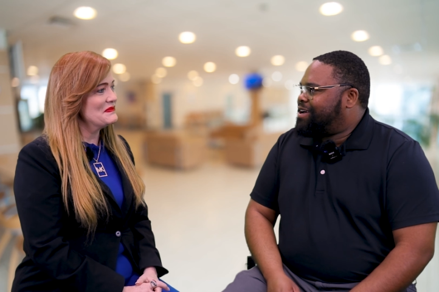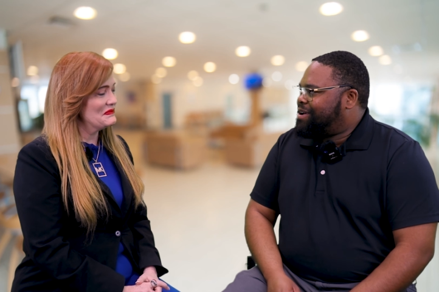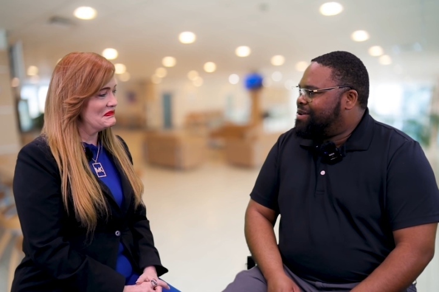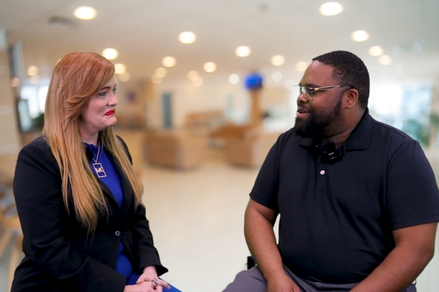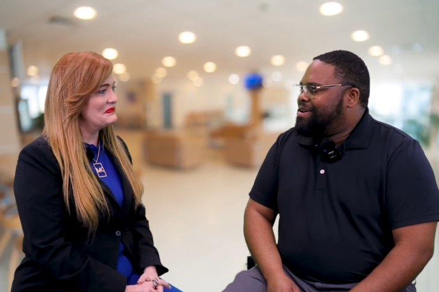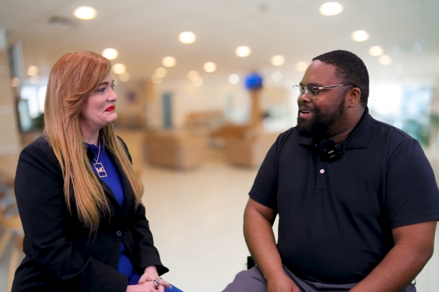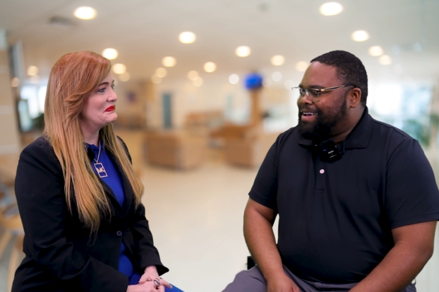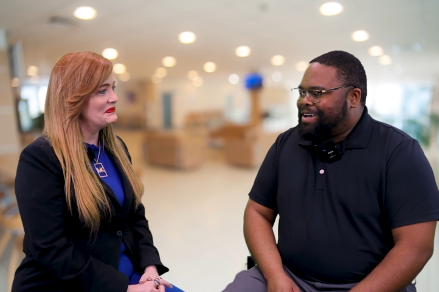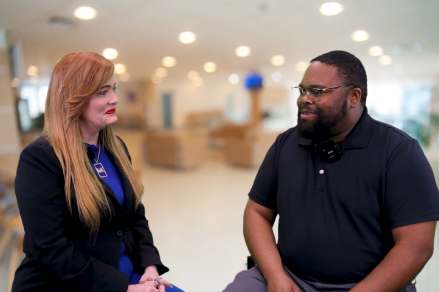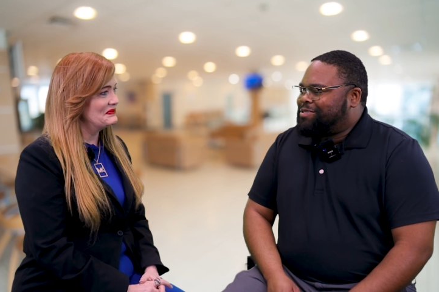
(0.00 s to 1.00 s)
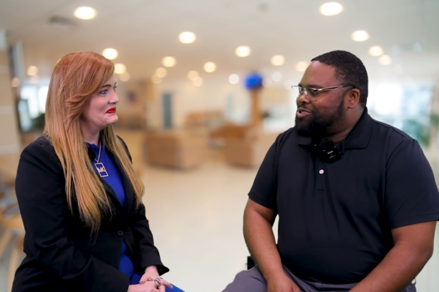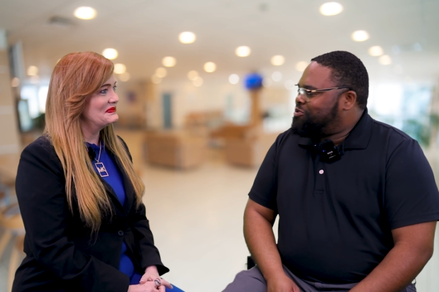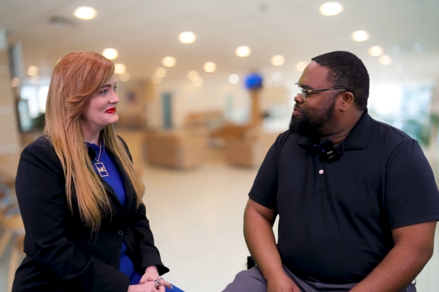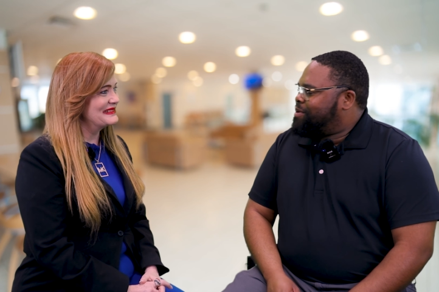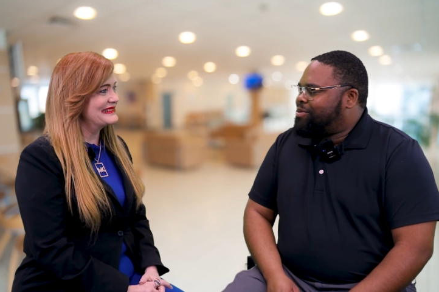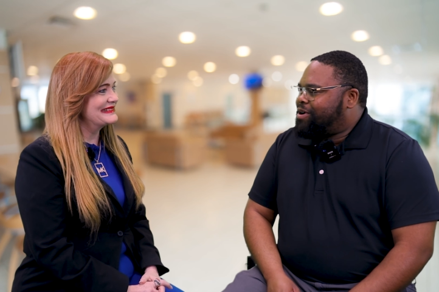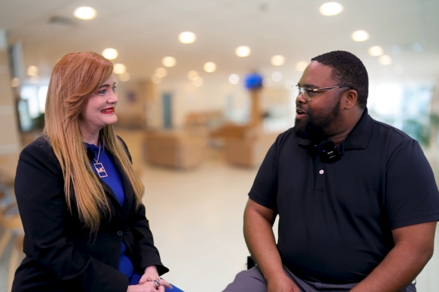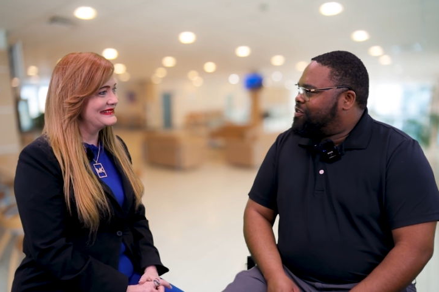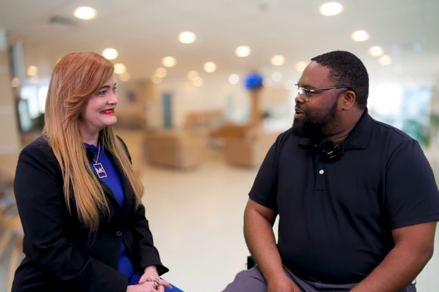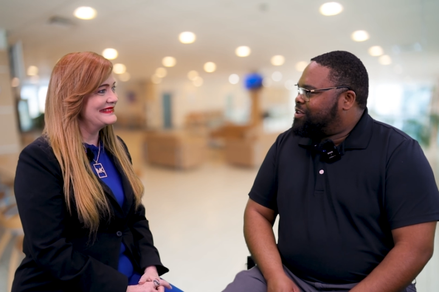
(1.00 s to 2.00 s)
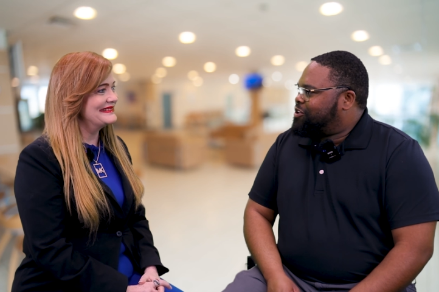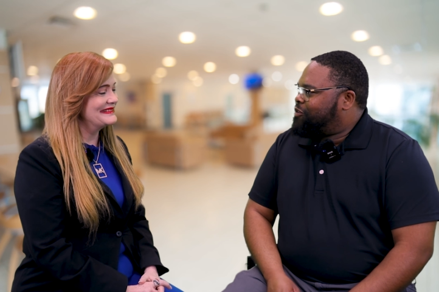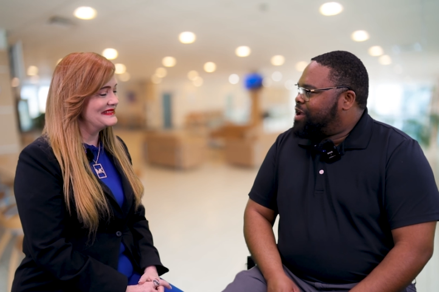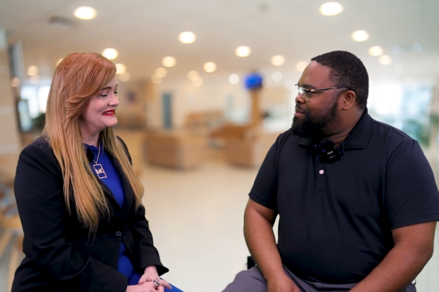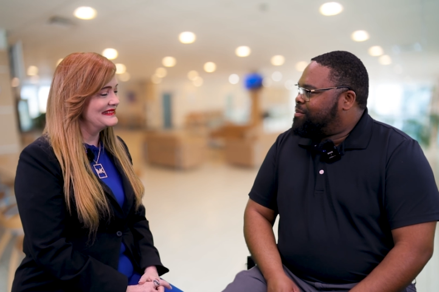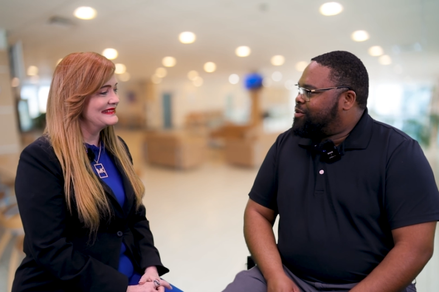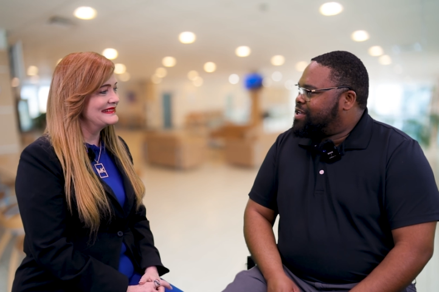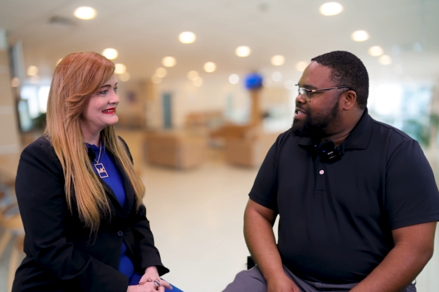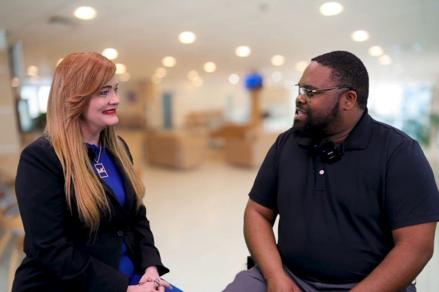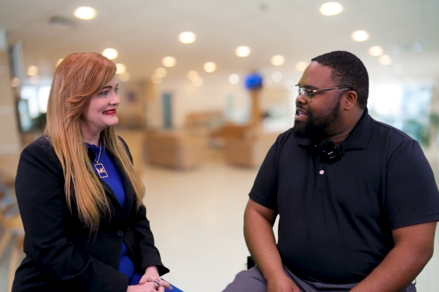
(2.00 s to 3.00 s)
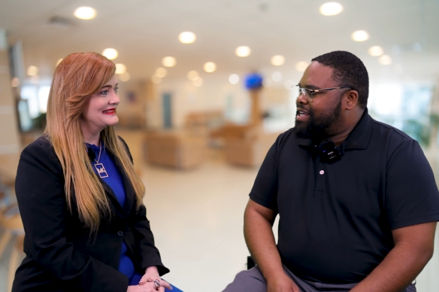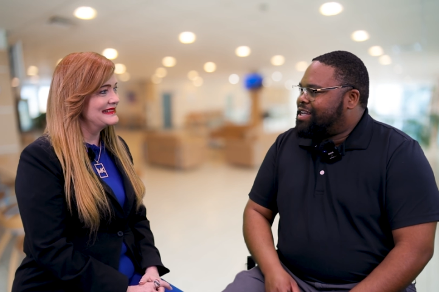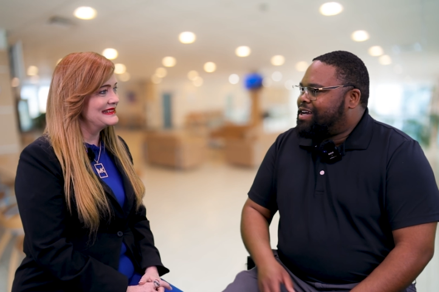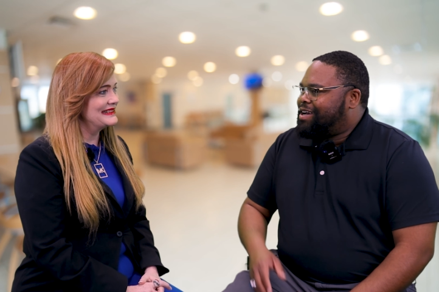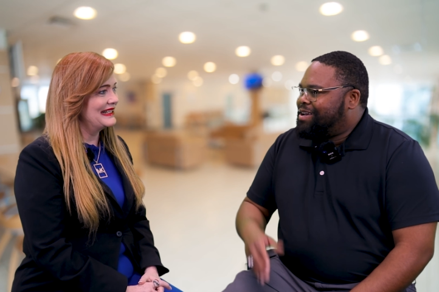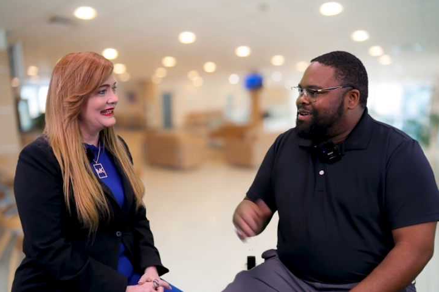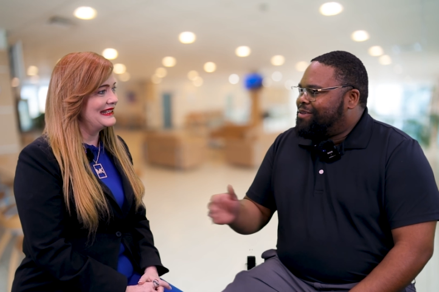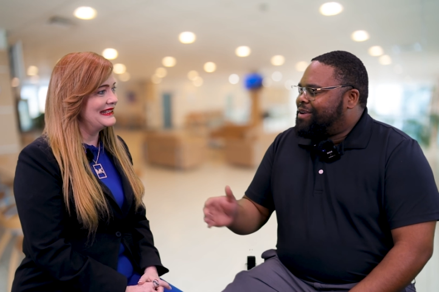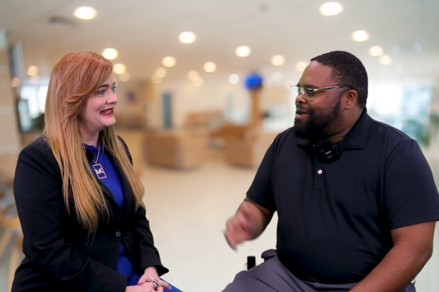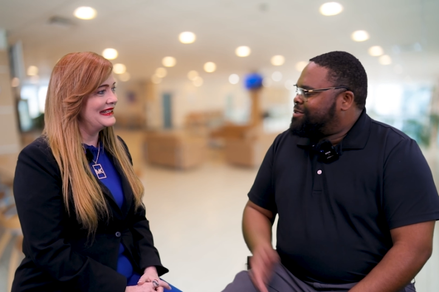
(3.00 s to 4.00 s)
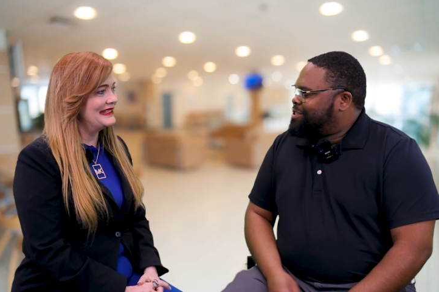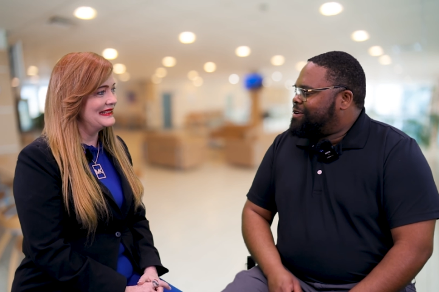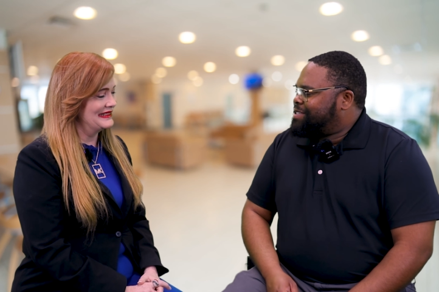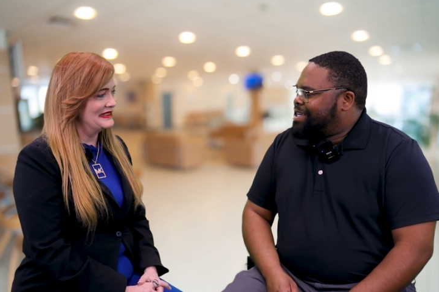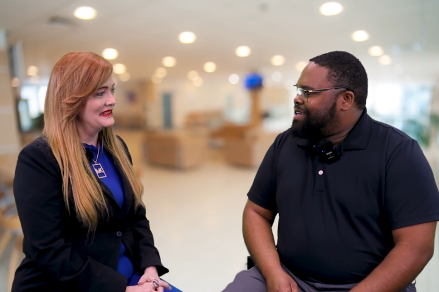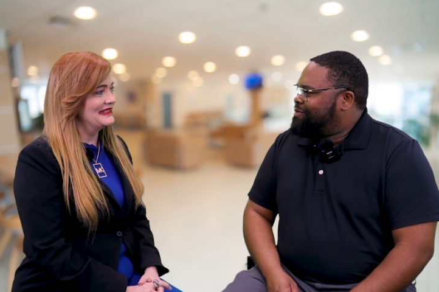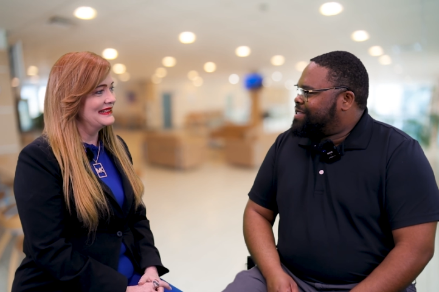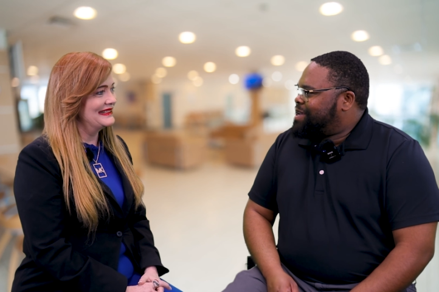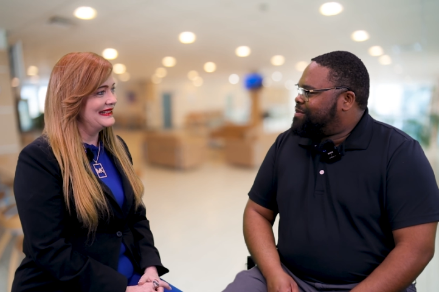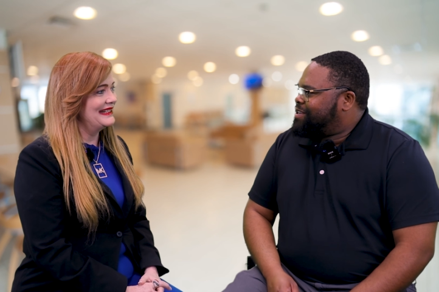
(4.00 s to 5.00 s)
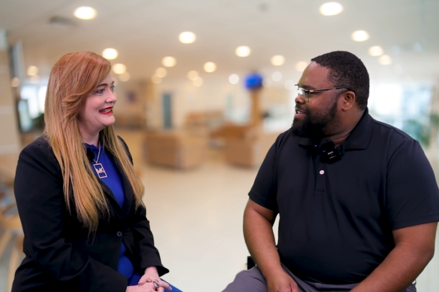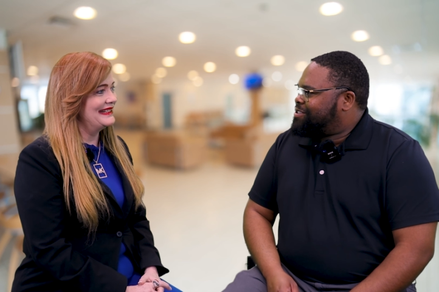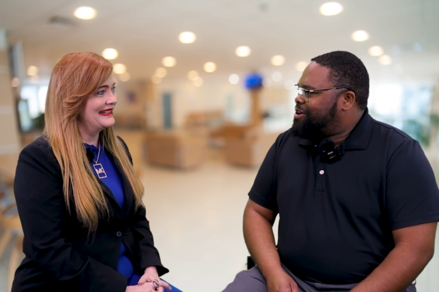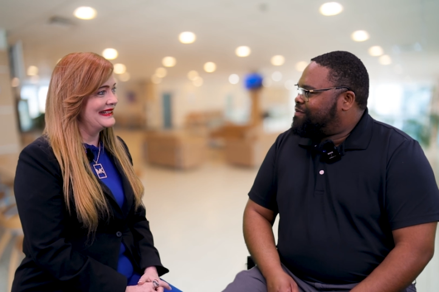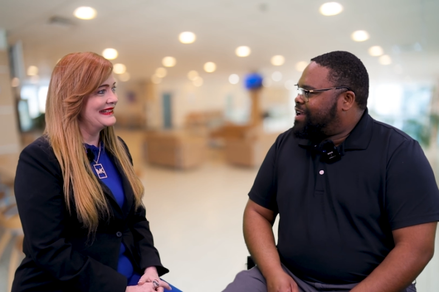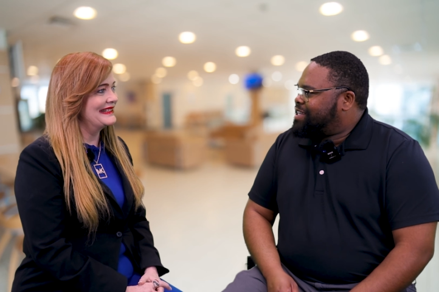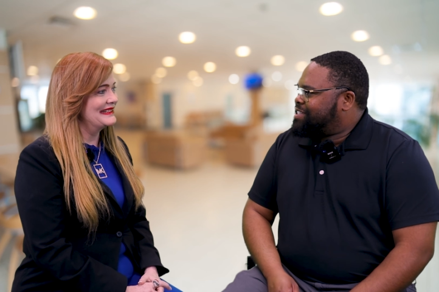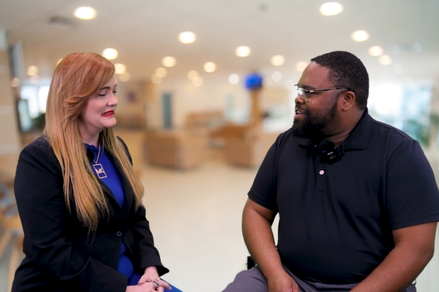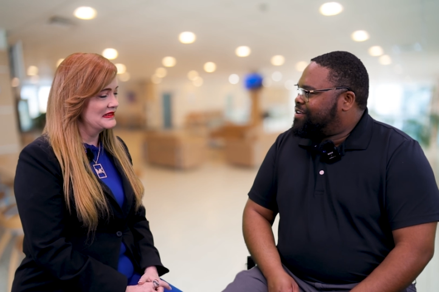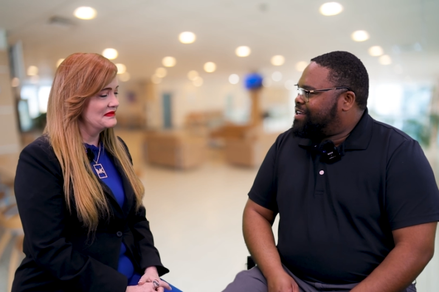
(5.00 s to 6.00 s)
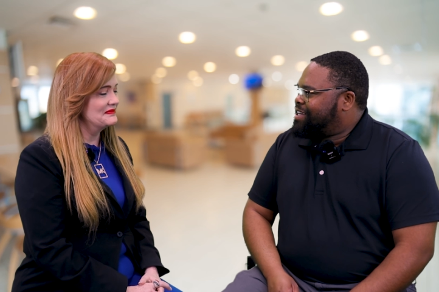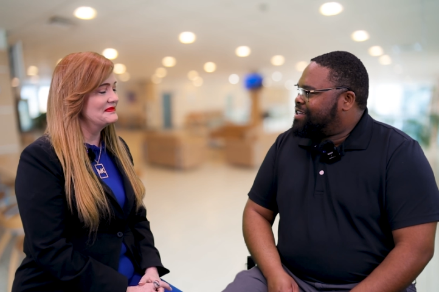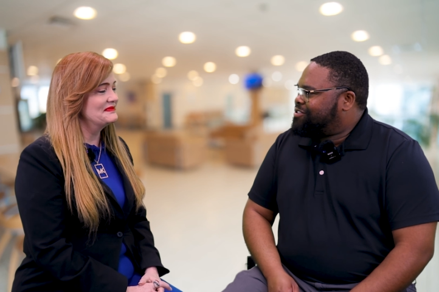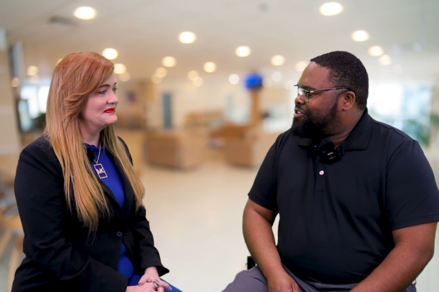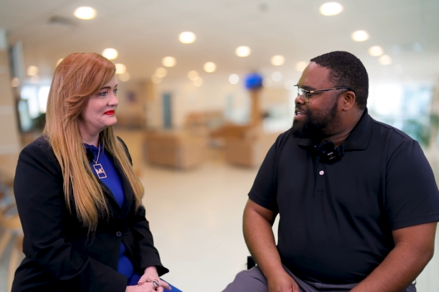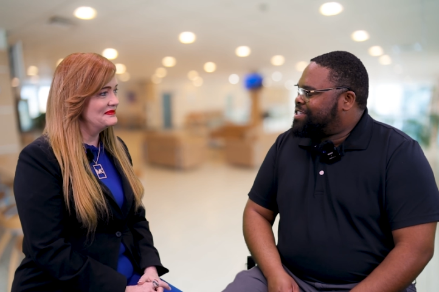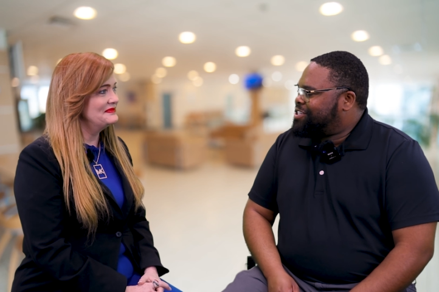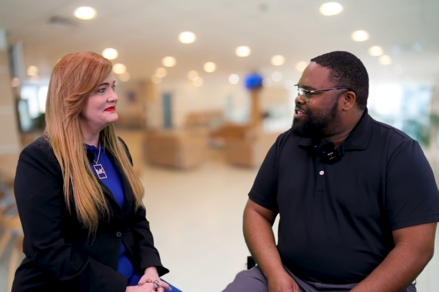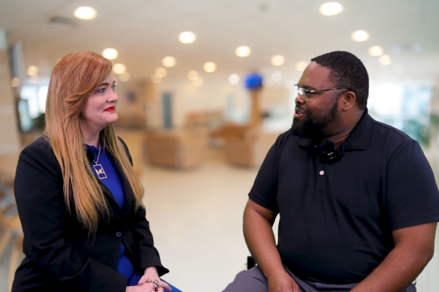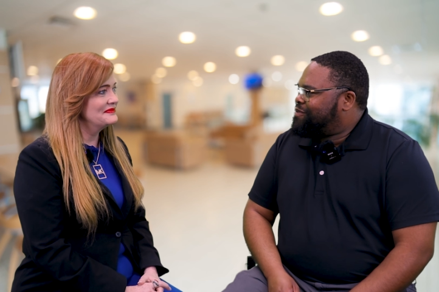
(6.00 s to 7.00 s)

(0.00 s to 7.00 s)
Speaker 1: But uh, uh, just remember all the, the great memories. And then uh, when I was 13, was able to start volunteering and then transition